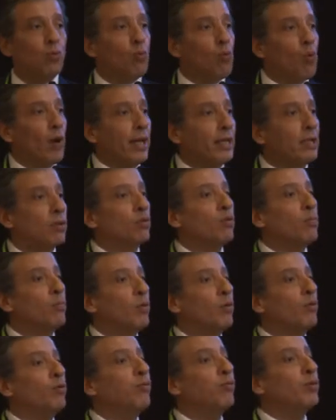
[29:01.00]
way to
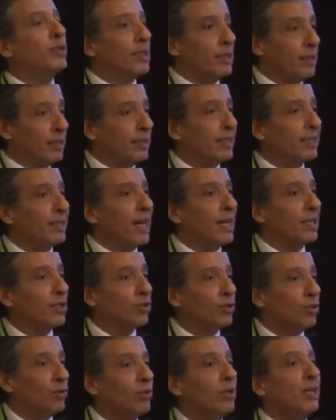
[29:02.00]
move this
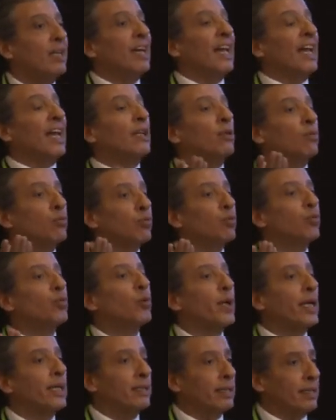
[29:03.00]
discussion and to
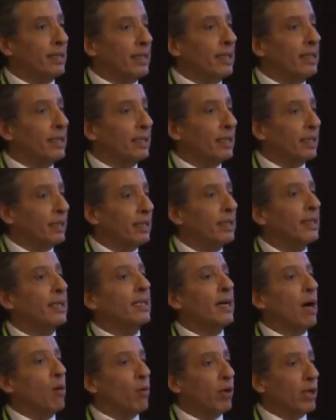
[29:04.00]
raise it
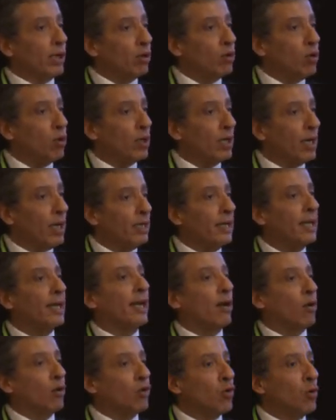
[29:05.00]
in our local
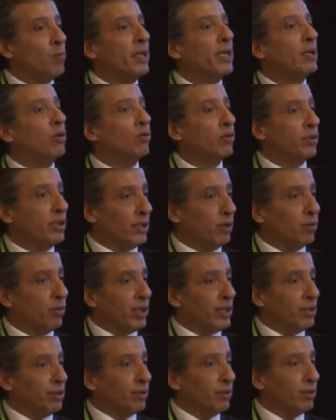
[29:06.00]
and economic
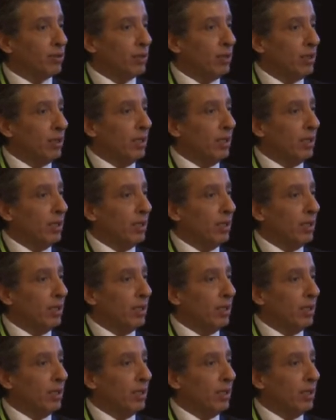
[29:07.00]
consideration.